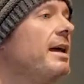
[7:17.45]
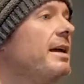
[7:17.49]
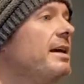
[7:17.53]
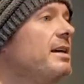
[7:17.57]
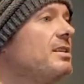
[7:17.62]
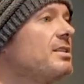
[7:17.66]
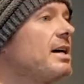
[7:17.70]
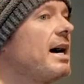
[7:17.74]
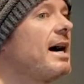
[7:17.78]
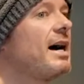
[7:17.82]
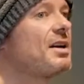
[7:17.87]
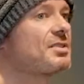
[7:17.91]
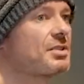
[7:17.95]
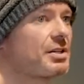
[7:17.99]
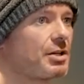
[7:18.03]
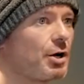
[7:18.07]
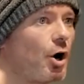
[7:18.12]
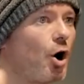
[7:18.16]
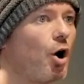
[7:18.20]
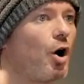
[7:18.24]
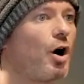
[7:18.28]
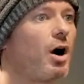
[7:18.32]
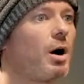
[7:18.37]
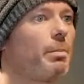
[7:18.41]
is asking
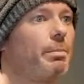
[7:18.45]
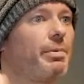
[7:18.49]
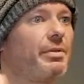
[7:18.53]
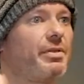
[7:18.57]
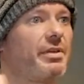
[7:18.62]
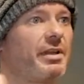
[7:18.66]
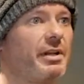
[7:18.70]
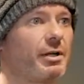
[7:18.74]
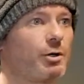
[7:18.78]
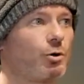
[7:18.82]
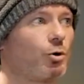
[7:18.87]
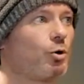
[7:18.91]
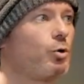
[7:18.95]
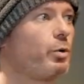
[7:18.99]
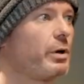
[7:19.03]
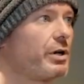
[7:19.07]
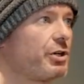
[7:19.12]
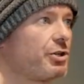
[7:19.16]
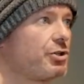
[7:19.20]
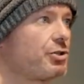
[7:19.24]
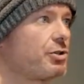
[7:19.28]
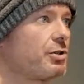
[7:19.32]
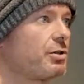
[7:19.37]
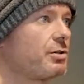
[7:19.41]
hypothetical
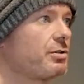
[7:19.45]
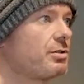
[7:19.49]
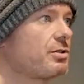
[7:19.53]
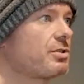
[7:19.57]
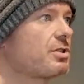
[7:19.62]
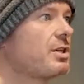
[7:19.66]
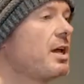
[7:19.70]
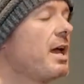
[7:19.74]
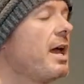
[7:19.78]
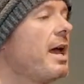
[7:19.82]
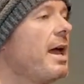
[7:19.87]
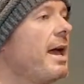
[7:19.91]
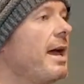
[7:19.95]
questions.